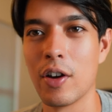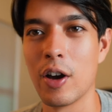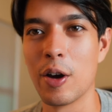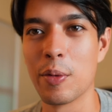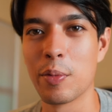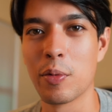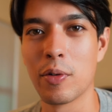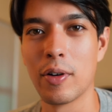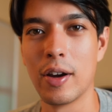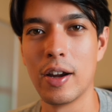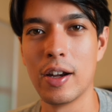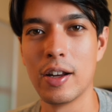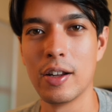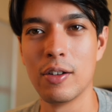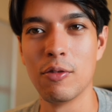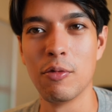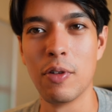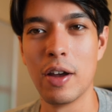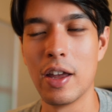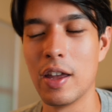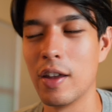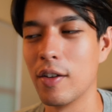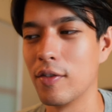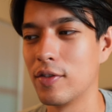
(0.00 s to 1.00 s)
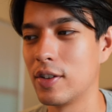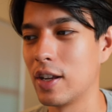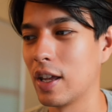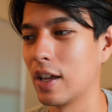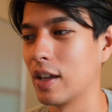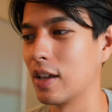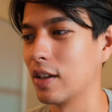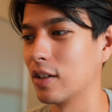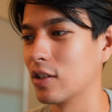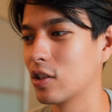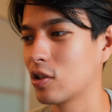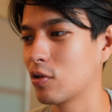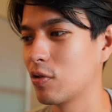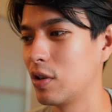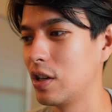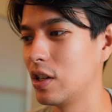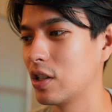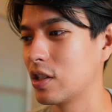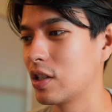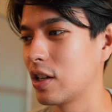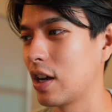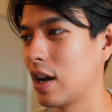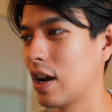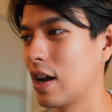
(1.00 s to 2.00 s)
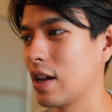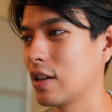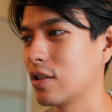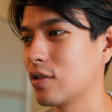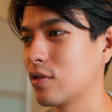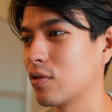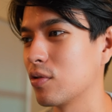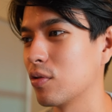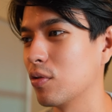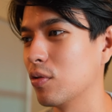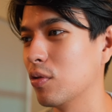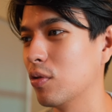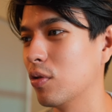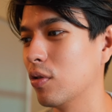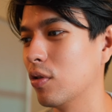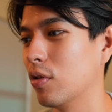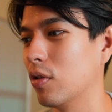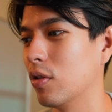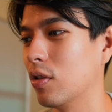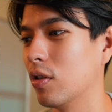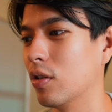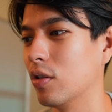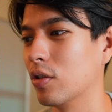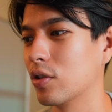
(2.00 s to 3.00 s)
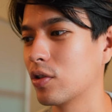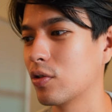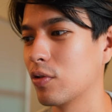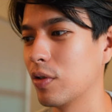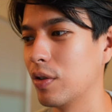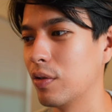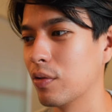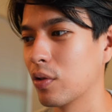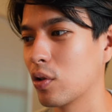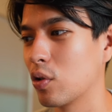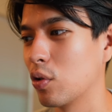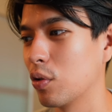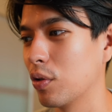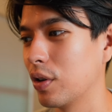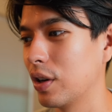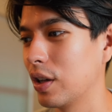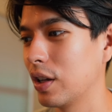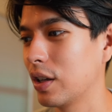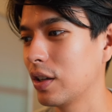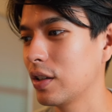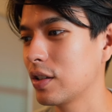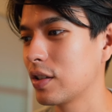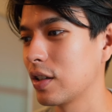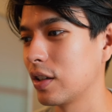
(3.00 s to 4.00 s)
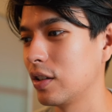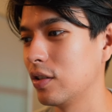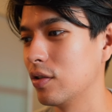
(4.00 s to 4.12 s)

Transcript: upgraded way of taking screenshots or screen recordings.